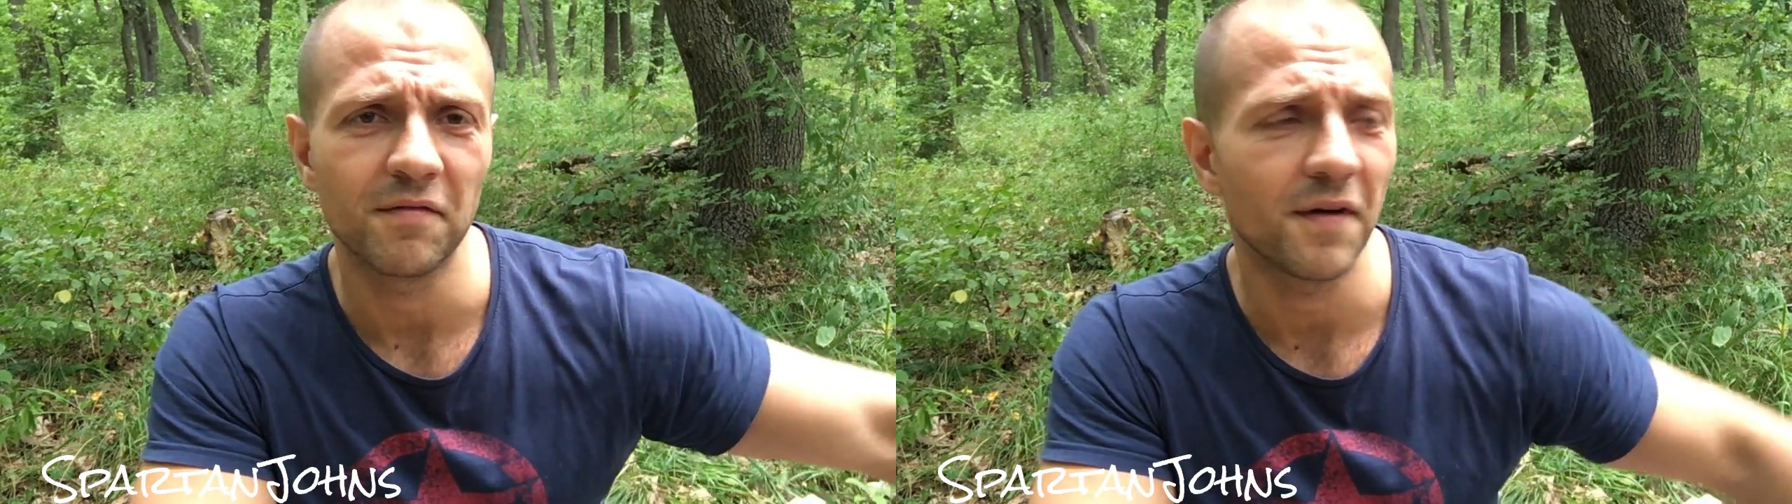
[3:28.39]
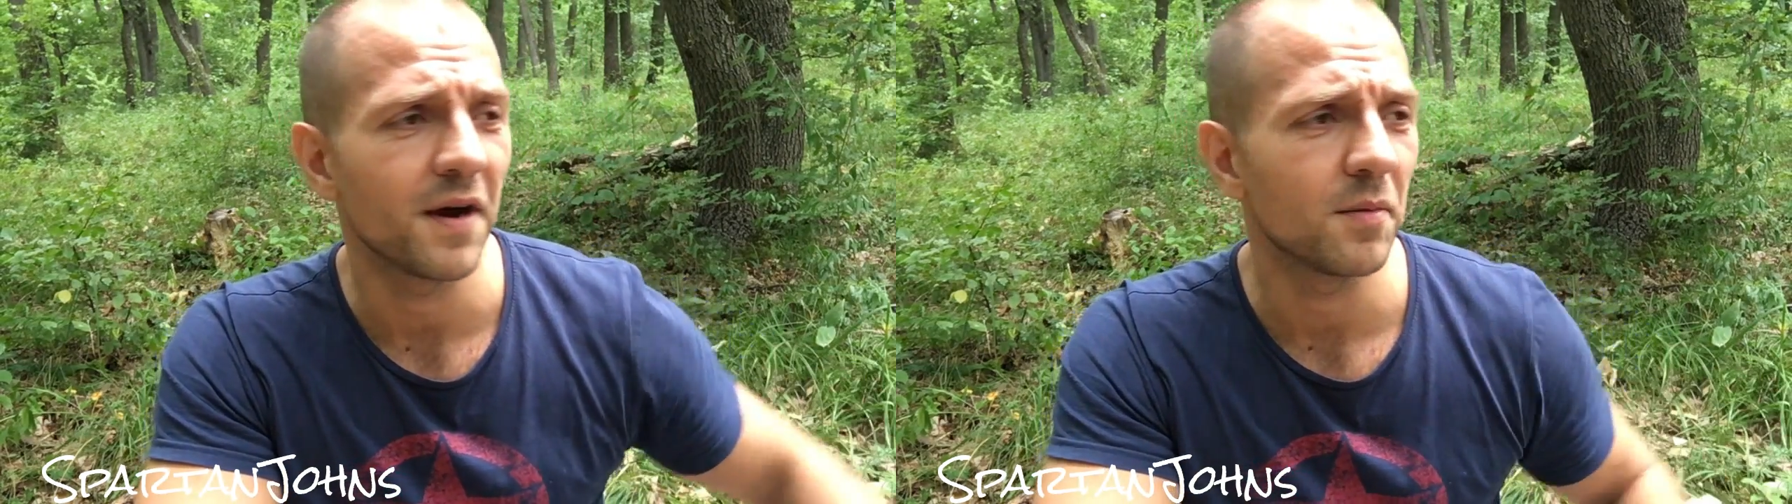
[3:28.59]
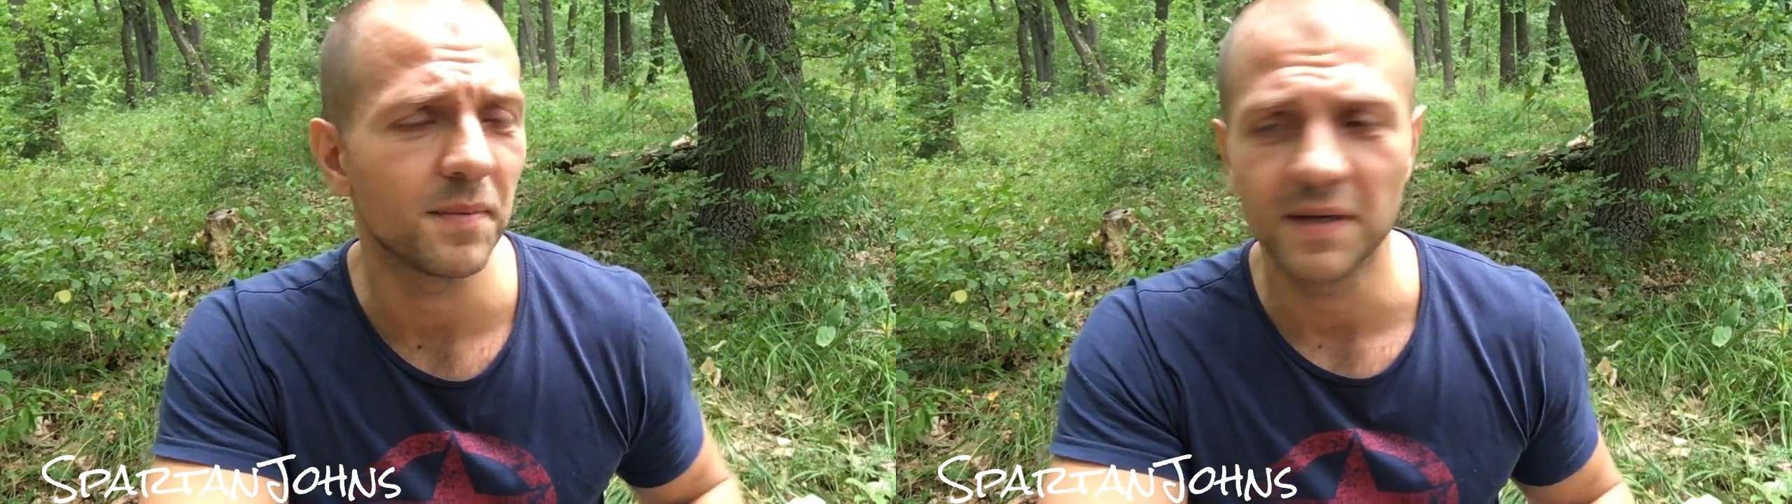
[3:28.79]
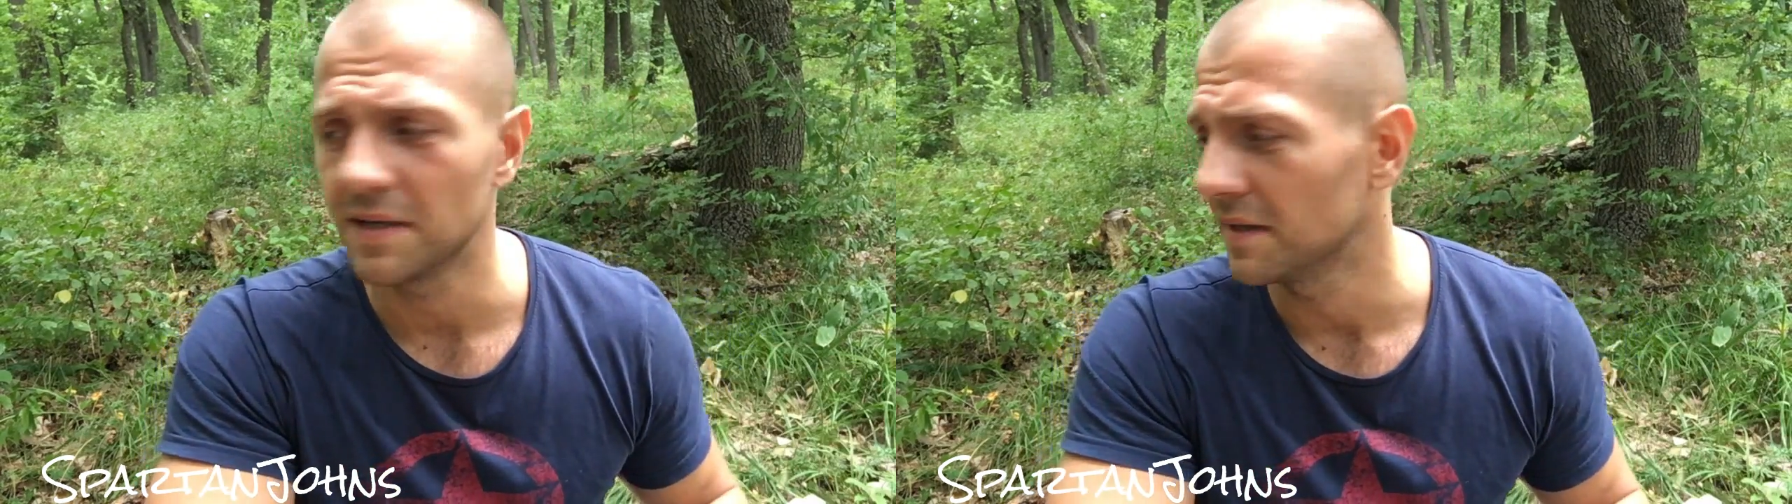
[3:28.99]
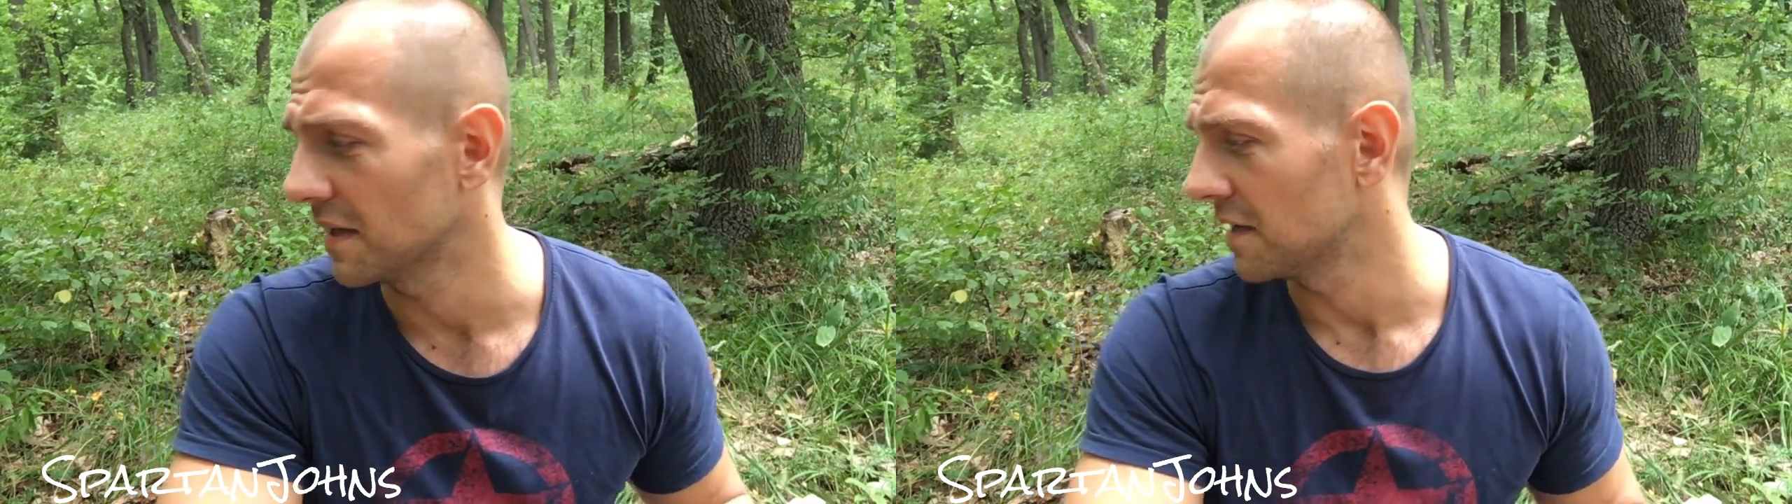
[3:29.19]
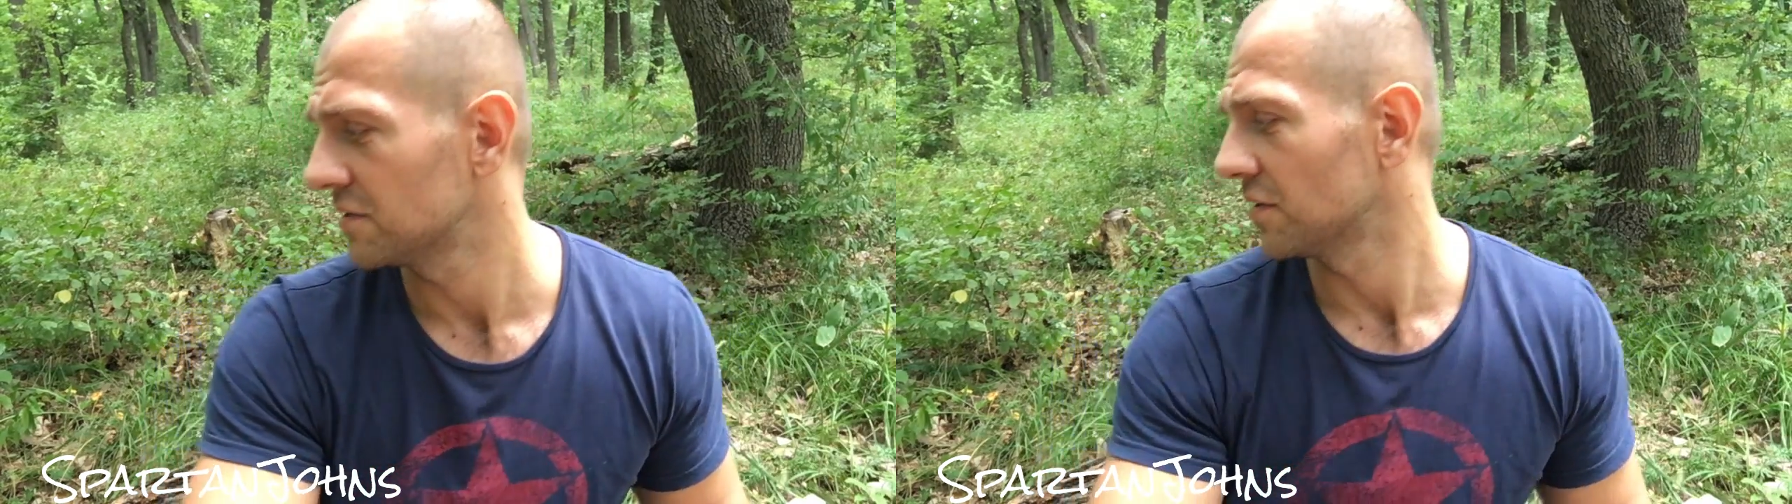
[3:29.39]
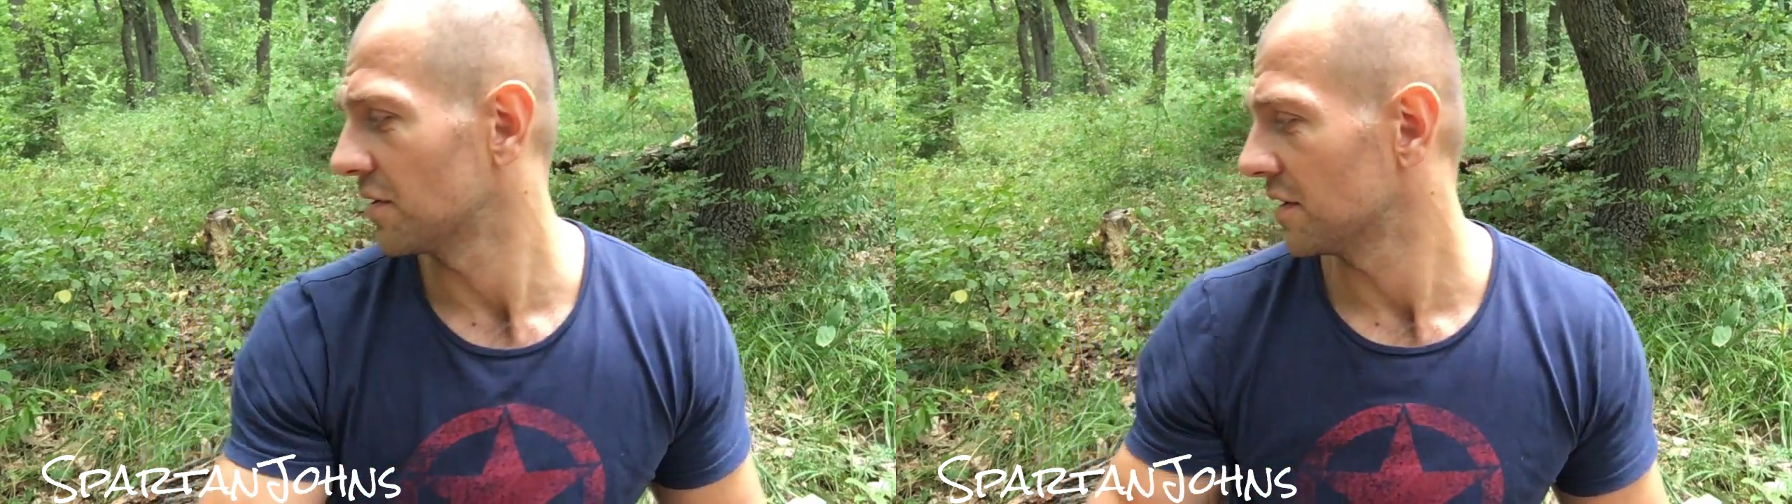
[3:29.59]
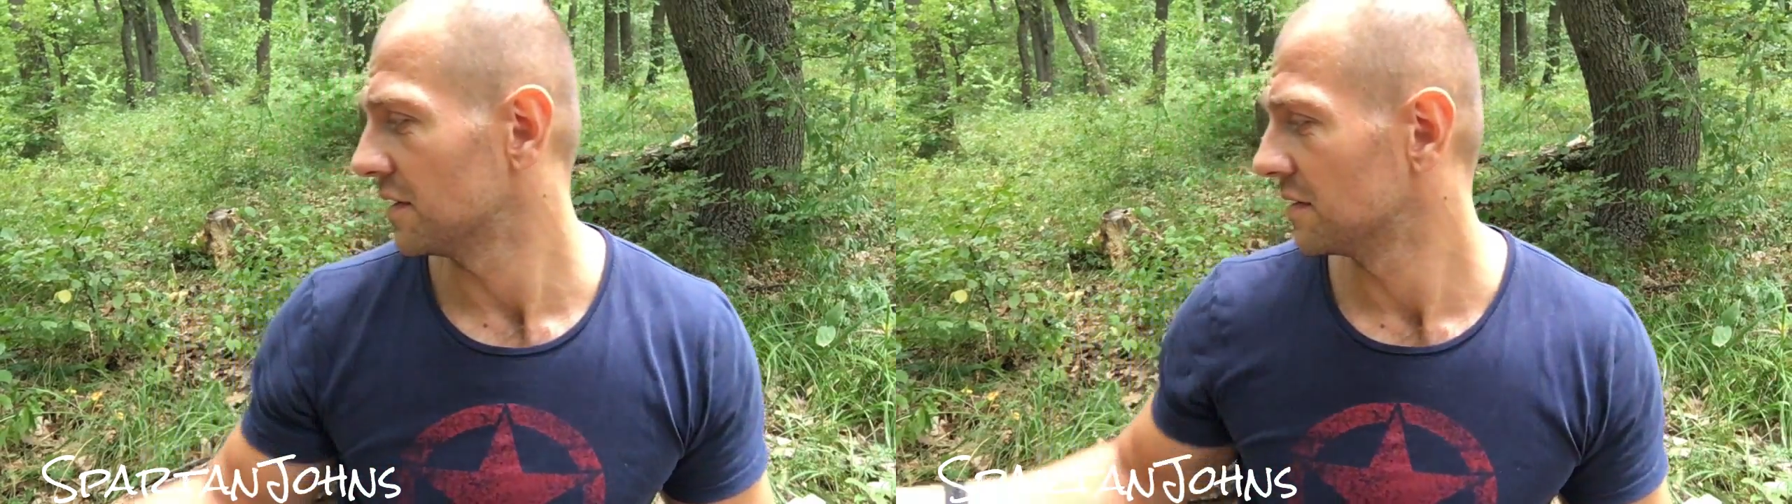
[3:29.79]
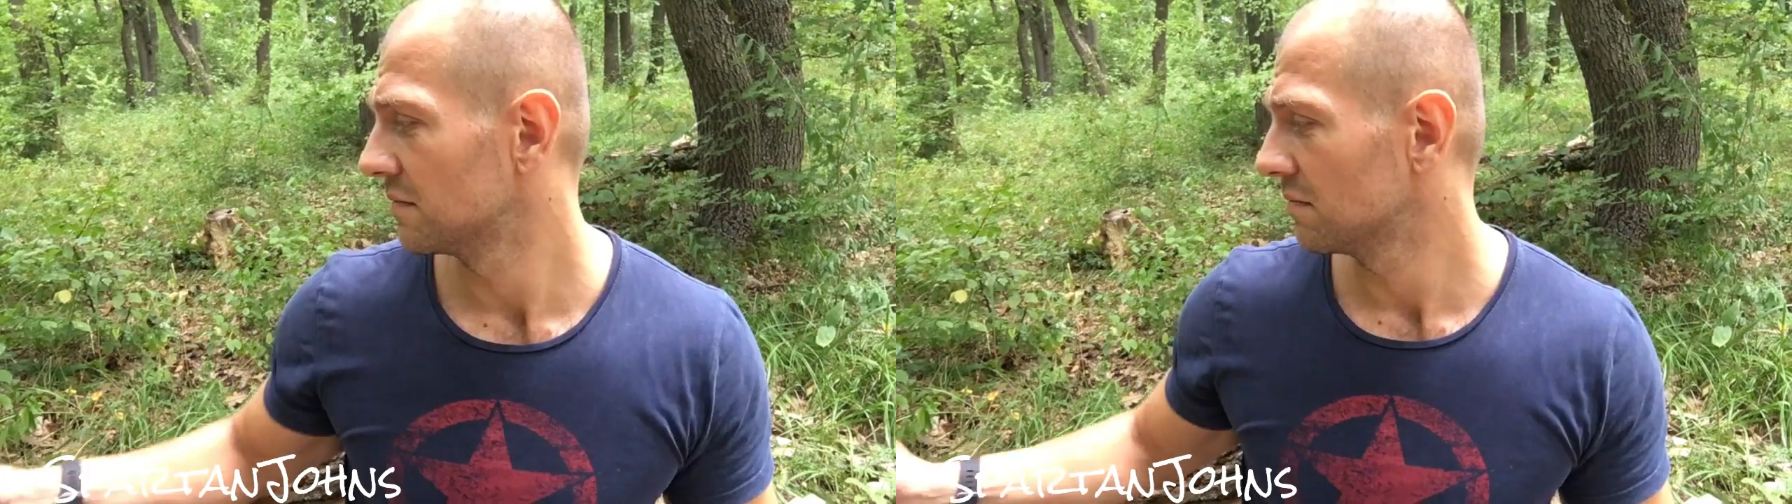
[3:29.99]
fire pit, and then I started